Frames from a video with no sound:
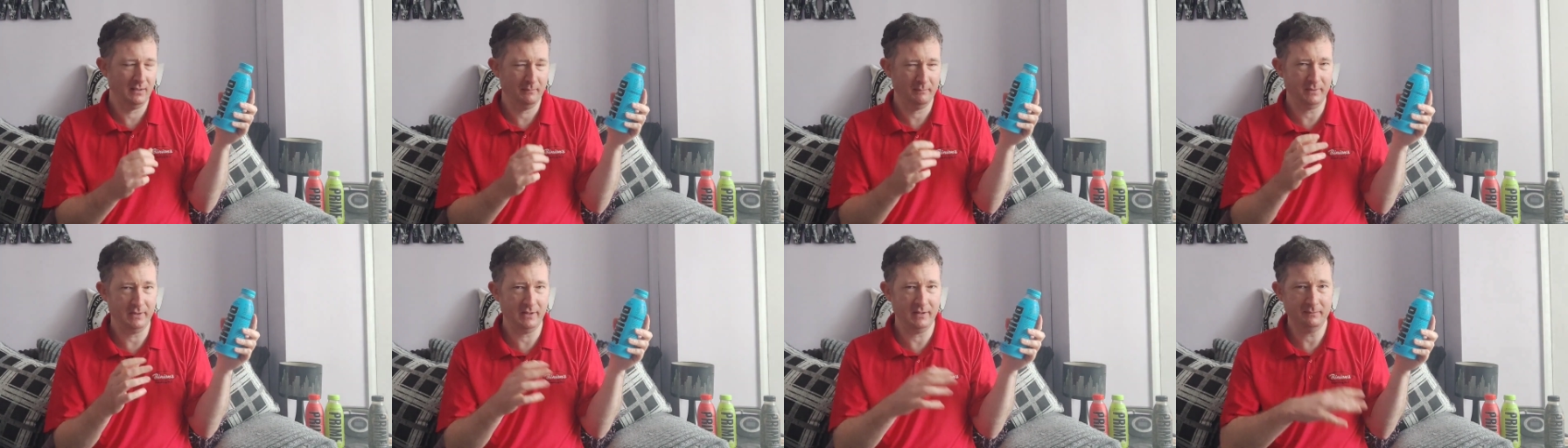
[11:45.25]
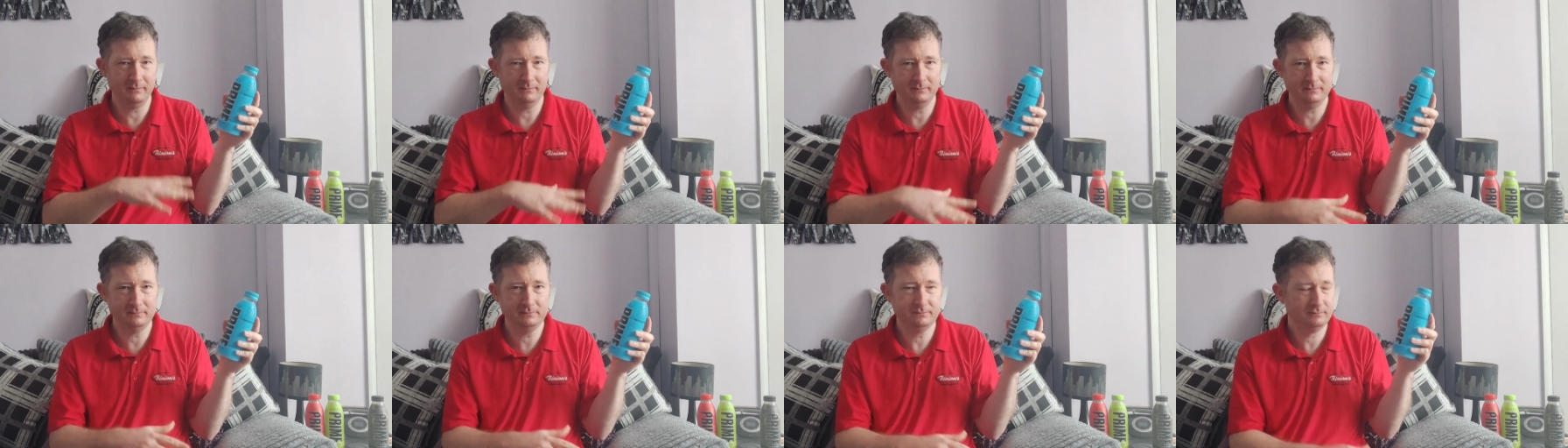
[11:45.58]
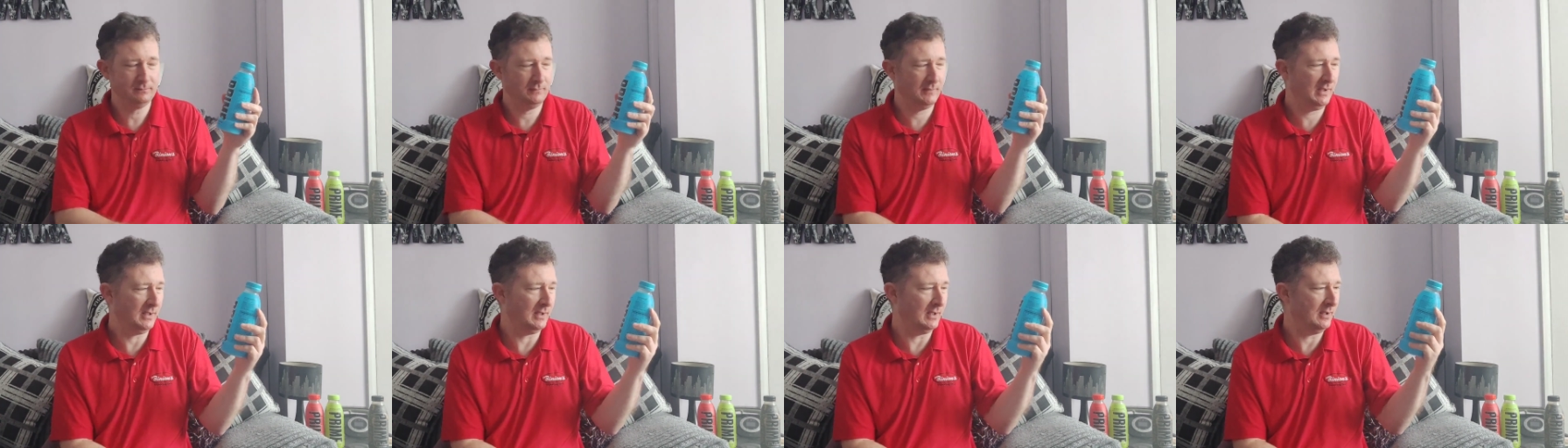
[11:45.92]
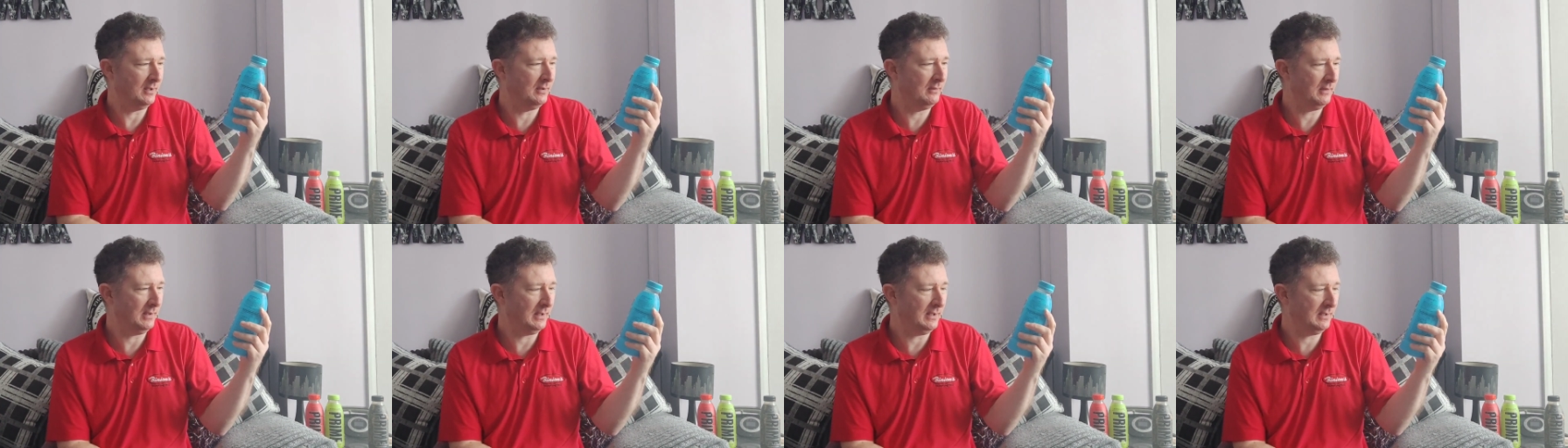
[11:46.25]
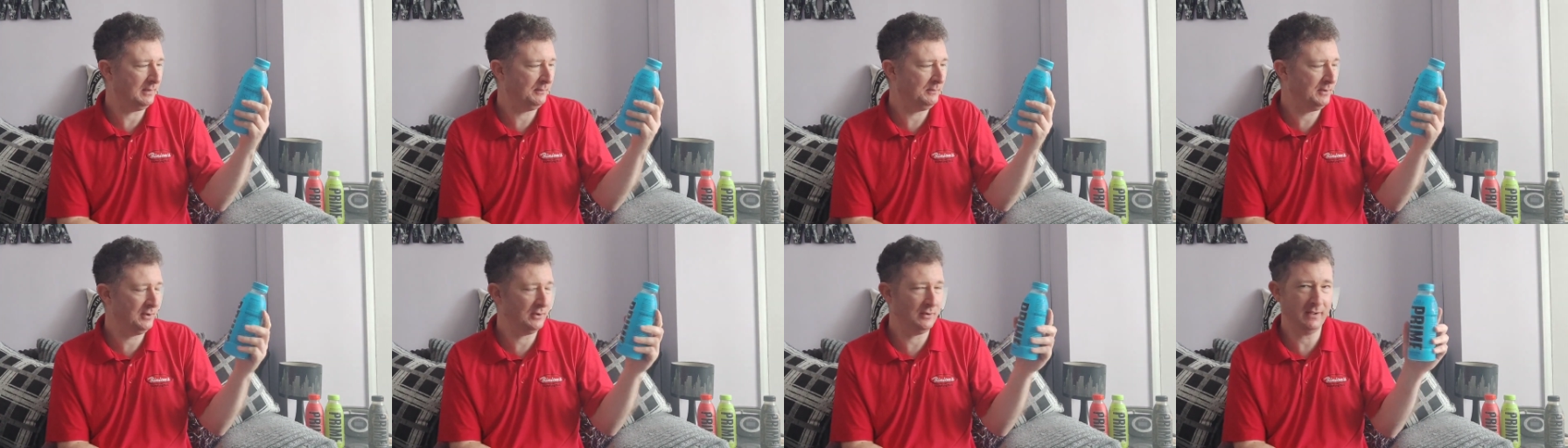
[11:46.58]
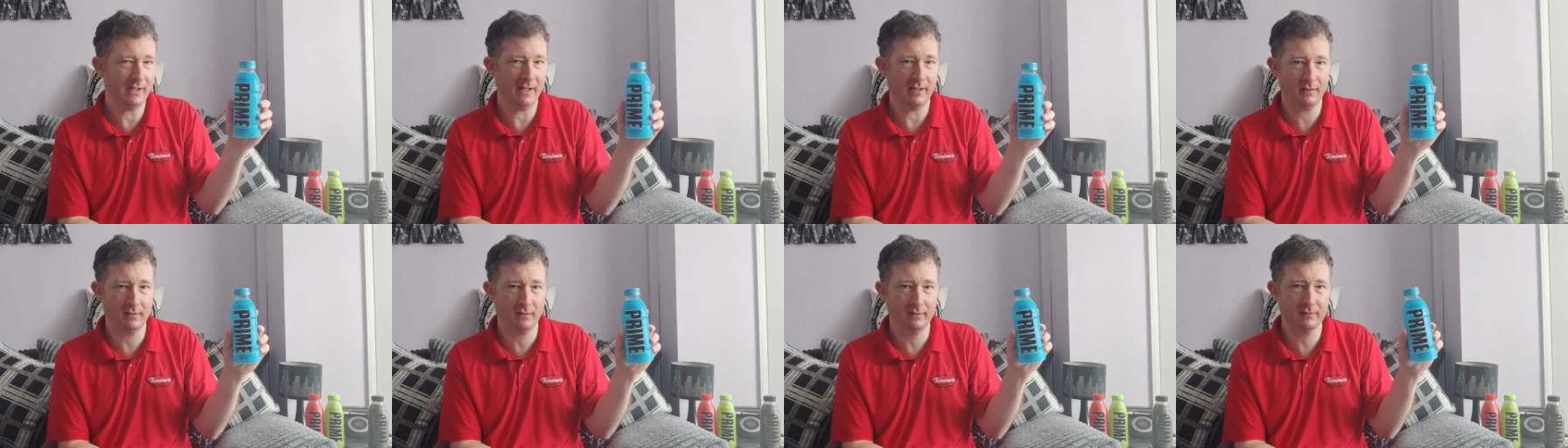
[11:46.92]
but, you know, um,
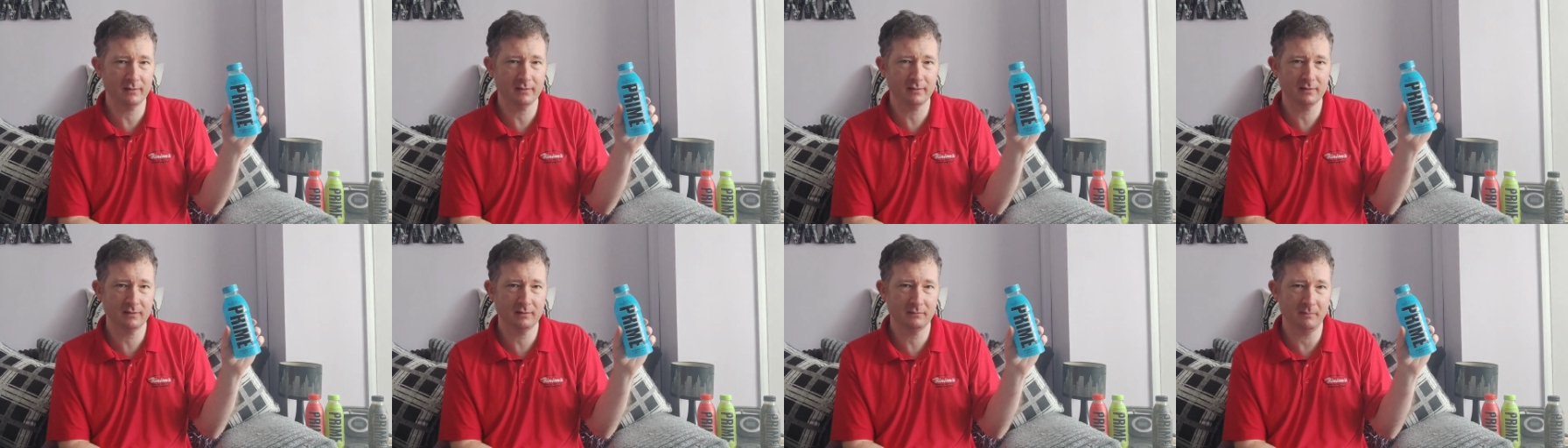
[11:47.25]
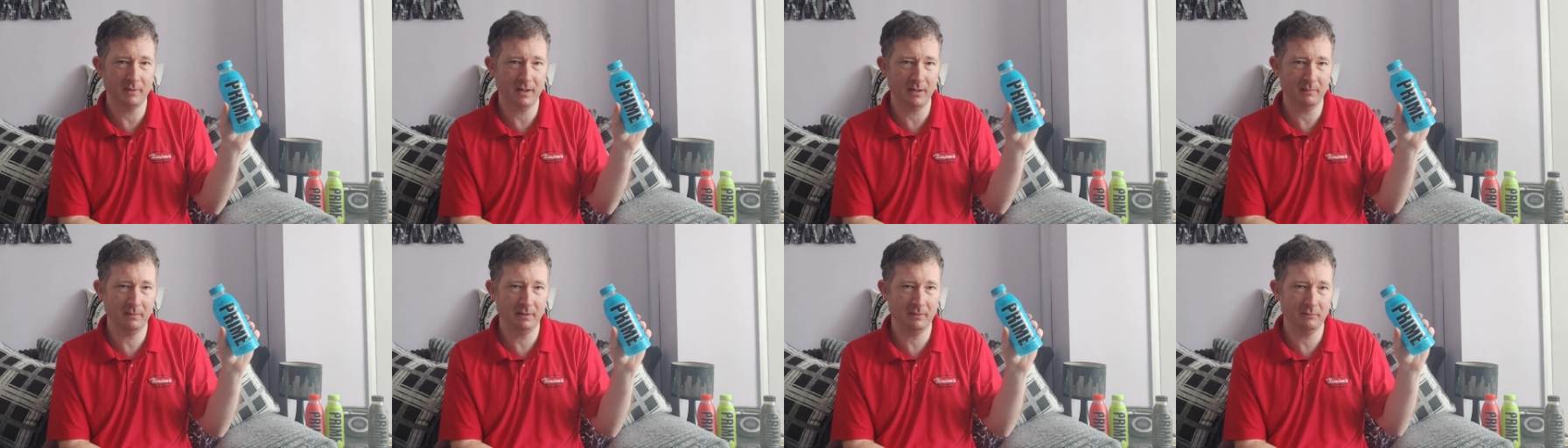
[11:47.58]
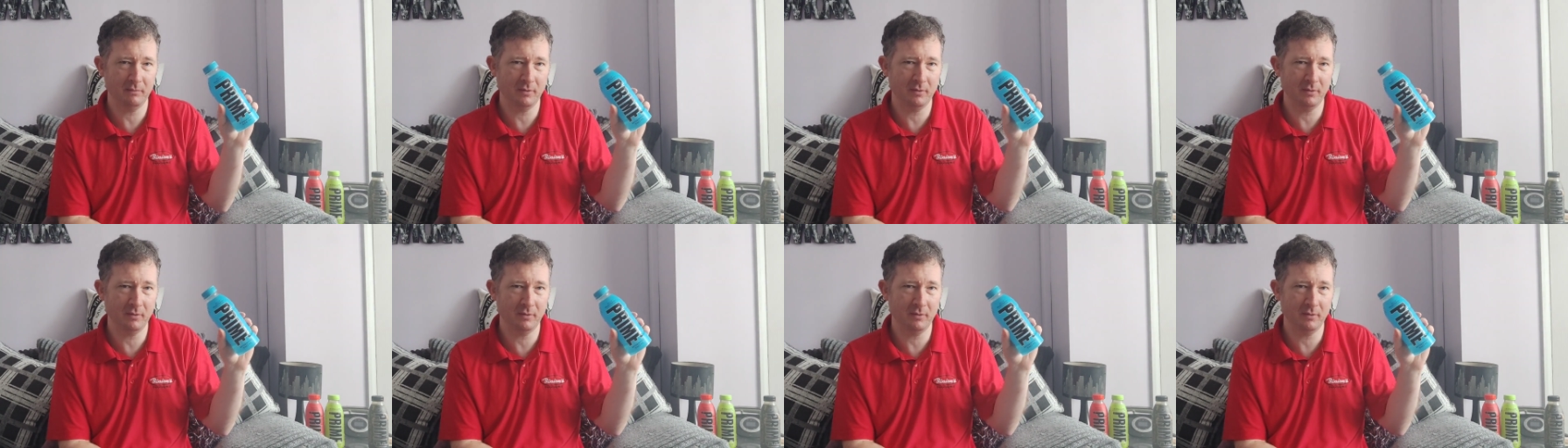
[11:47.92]
young adults, maybe.